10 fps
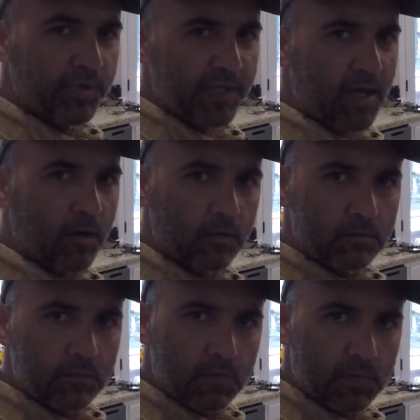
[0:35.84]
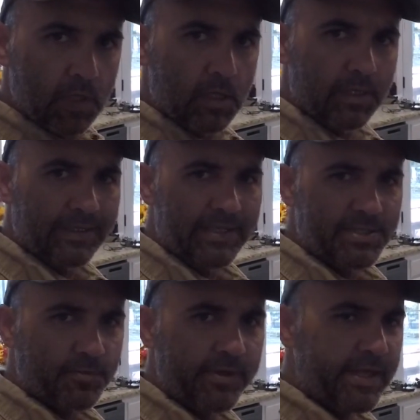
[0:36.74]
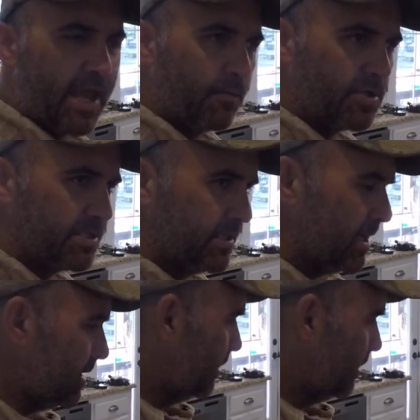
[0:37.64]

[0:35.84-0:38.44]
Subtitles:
out at least 3 cameras today.